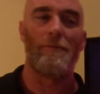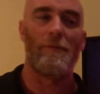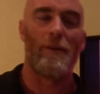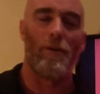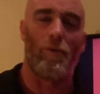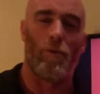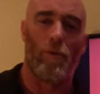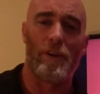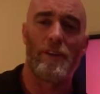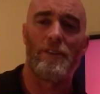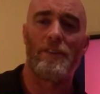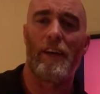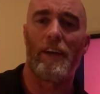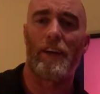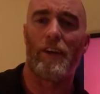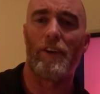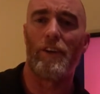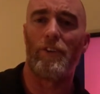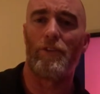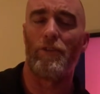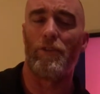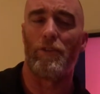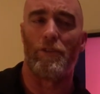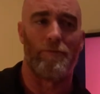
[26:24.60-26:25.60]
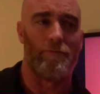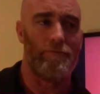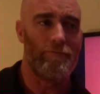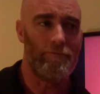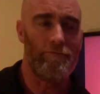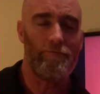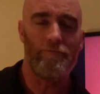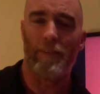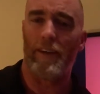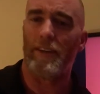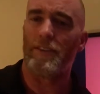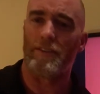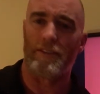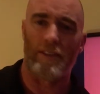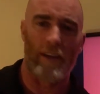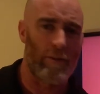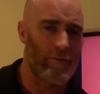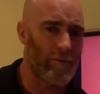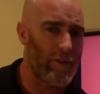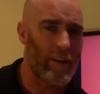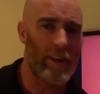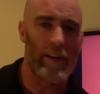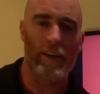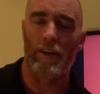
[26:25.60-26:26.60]
What is that going to do? It's
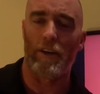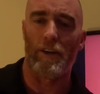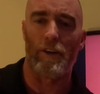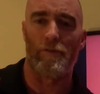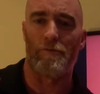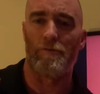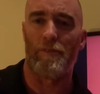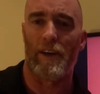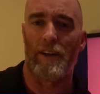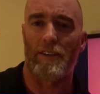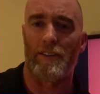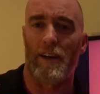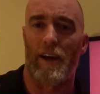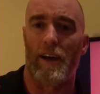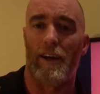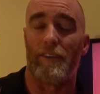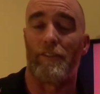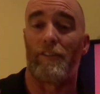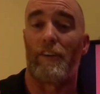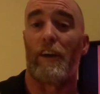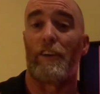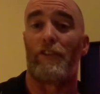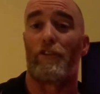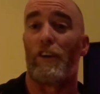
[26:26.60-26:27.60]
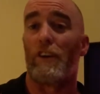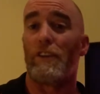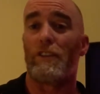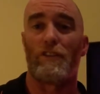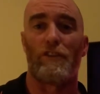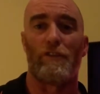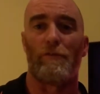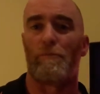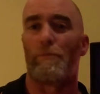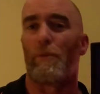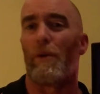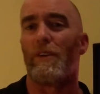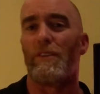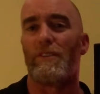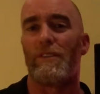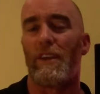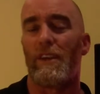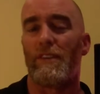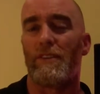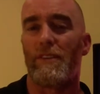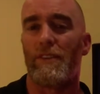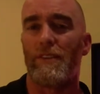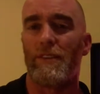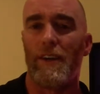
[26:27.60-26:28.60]
definitely going to affect our digestive
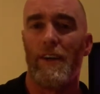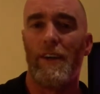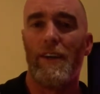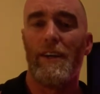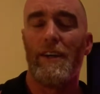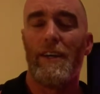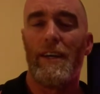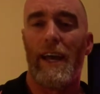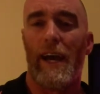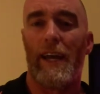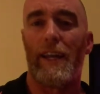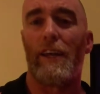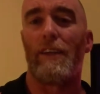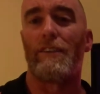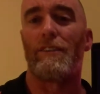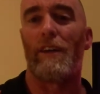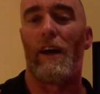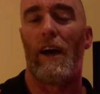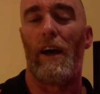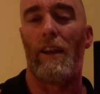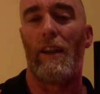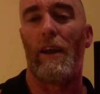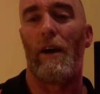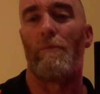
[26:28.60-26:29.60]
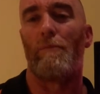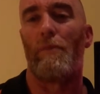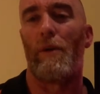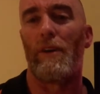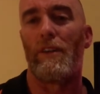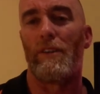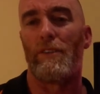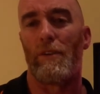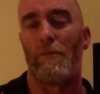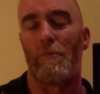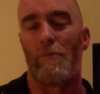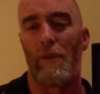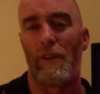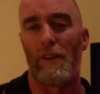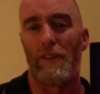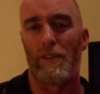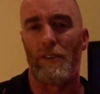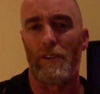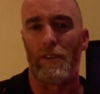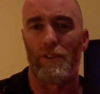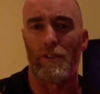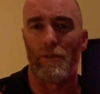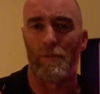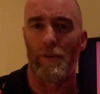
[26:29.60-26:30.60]
processes and our body's
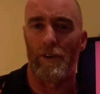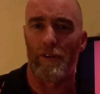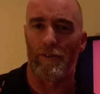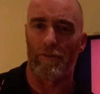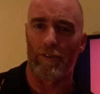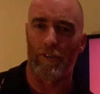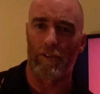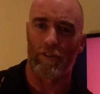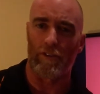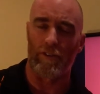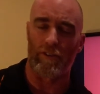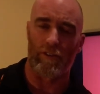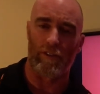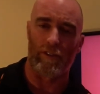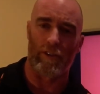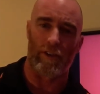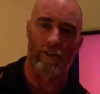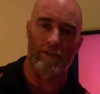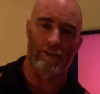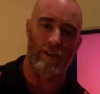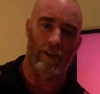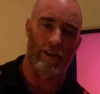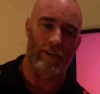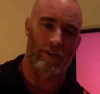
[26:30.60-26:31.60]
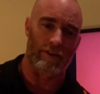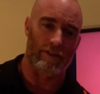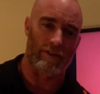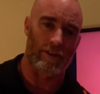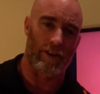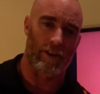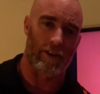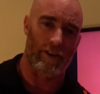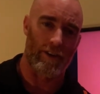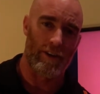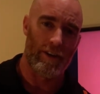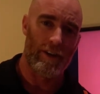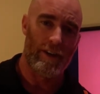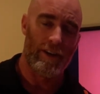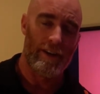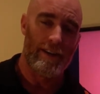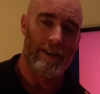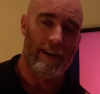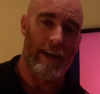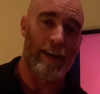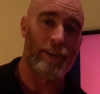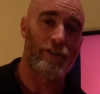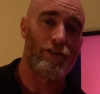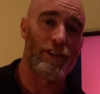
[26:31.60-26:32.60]
ability to be efficient in those areas. So
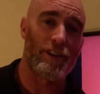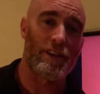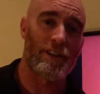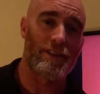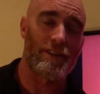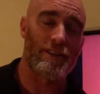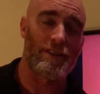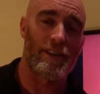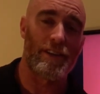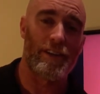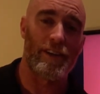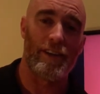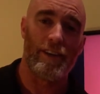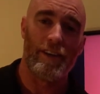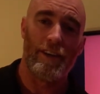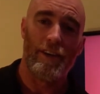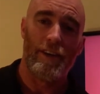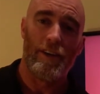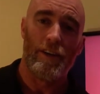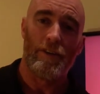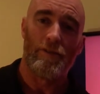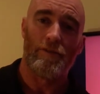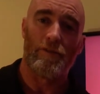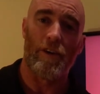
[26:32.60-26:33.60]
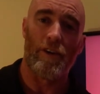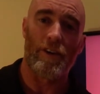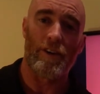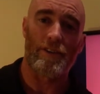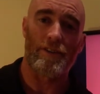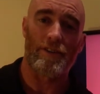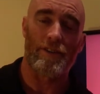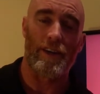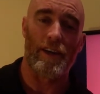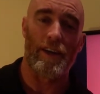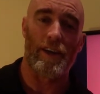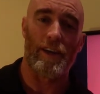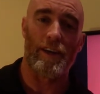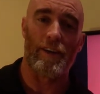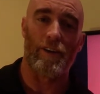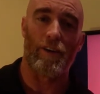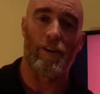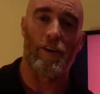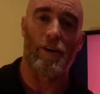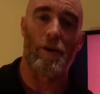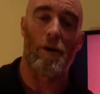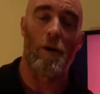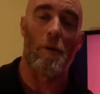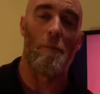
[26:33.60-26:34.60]
as you can see, folks, there
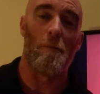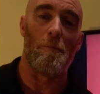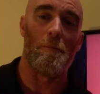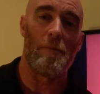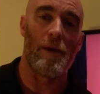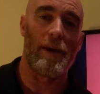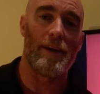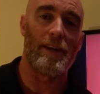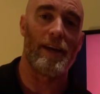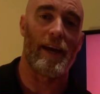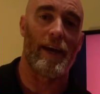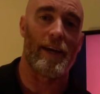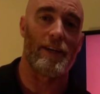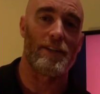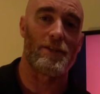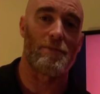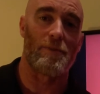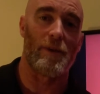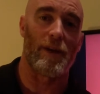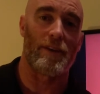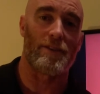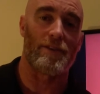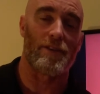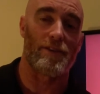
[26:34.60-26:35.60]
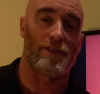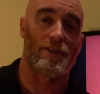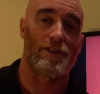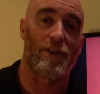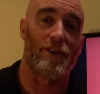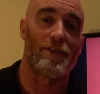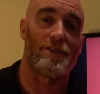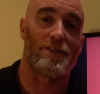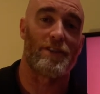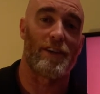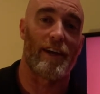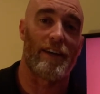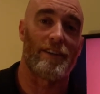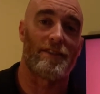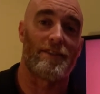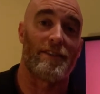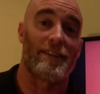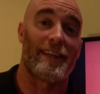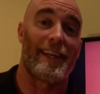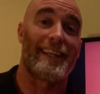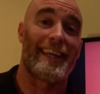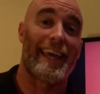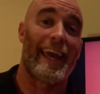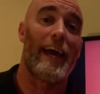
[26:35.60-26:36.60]
are many aspects
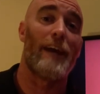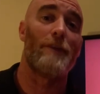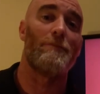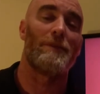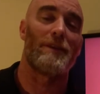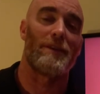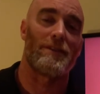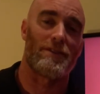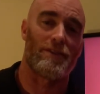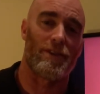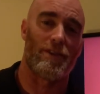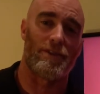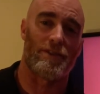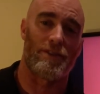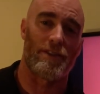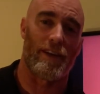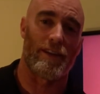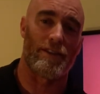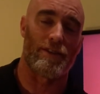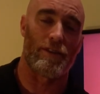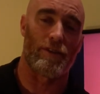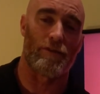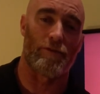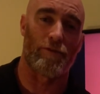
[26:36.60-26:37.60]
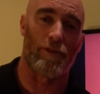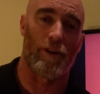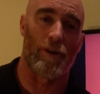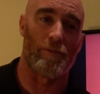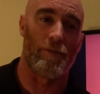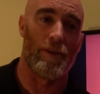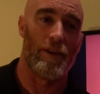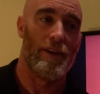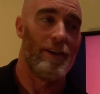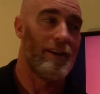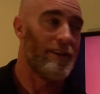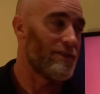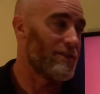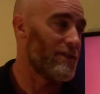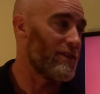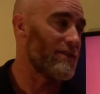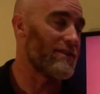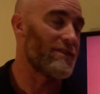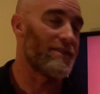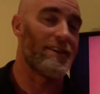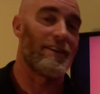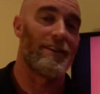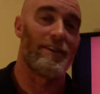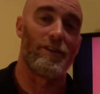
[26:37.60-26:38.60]
that can be associated from
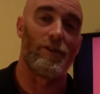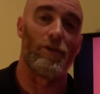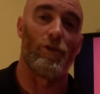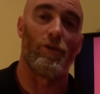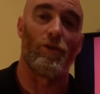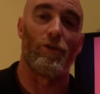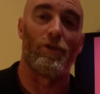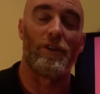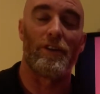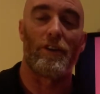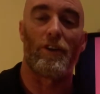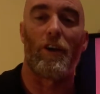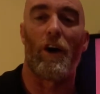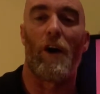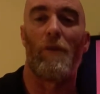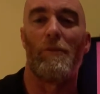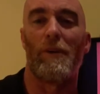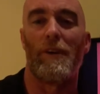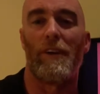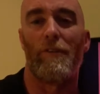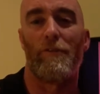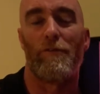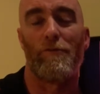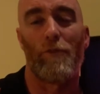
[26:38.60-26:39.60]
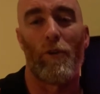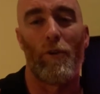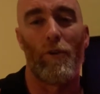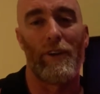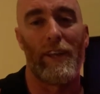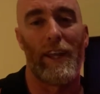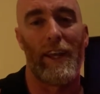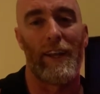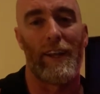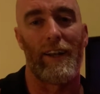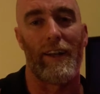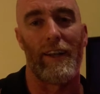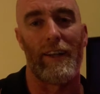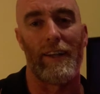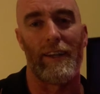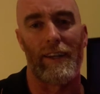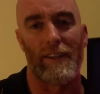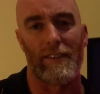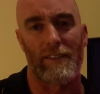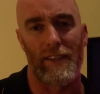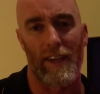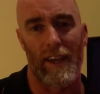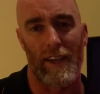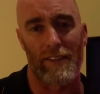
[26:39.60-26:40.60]
just your common forward head lean
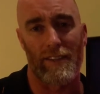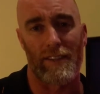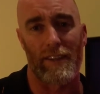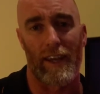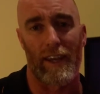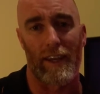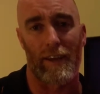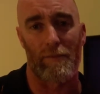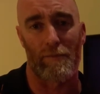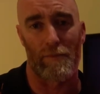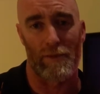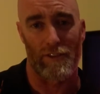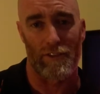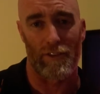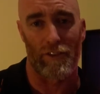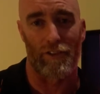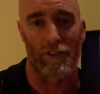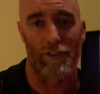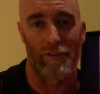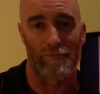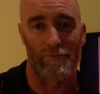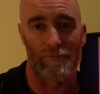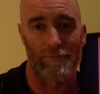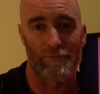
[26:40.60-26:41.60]
and text neck position.